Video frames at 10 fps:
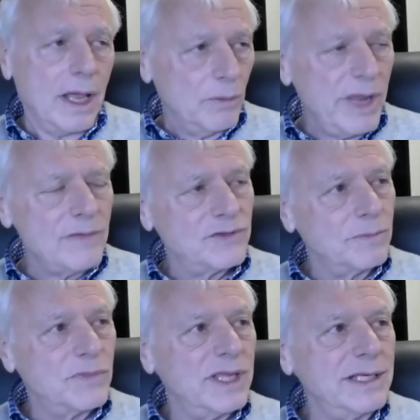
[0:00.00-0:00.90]
We have
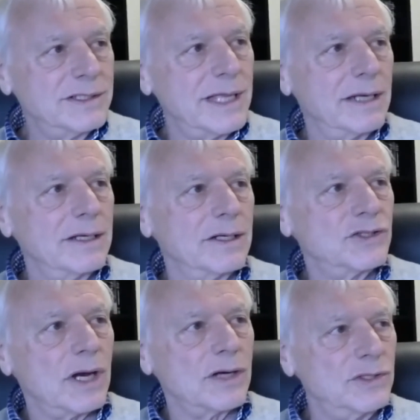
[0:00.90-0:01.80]
some things that
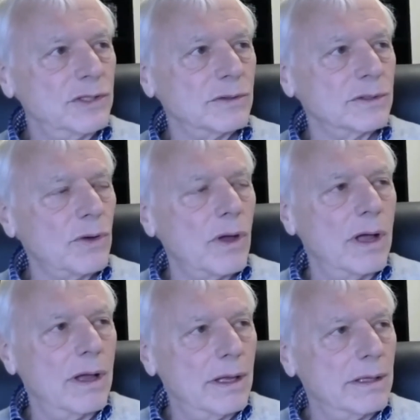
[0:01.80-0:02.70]
are still,
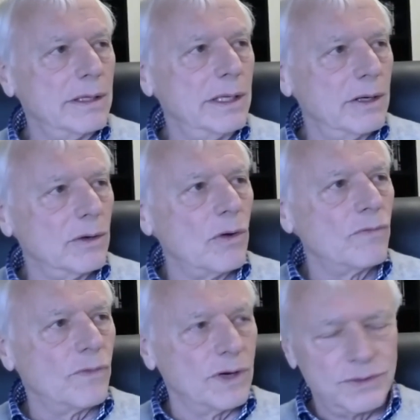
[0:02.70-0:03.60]
go
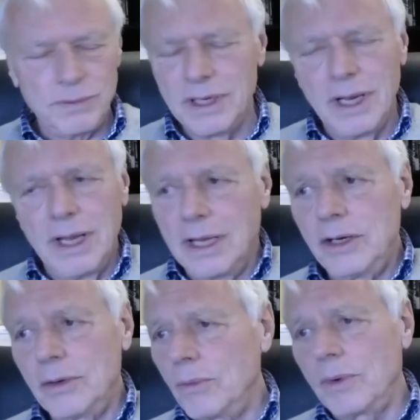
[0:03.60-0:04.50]
for us.
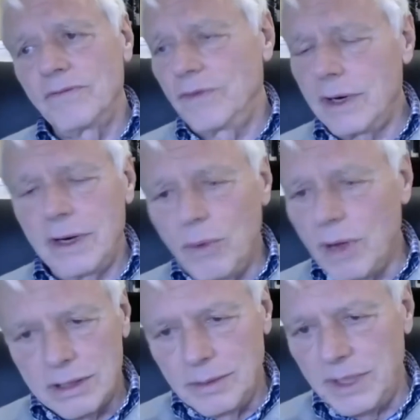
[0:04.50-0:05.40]
We're very
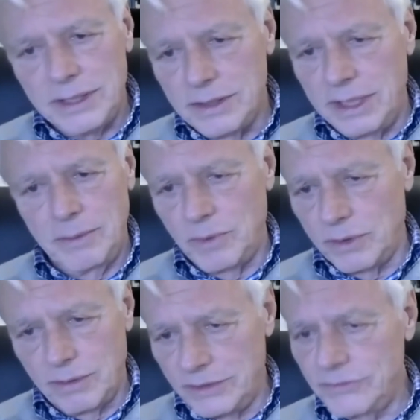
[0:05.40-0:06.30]
welcoming to
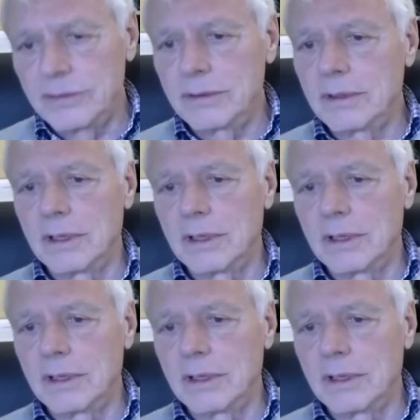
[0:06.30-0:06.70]
immigrants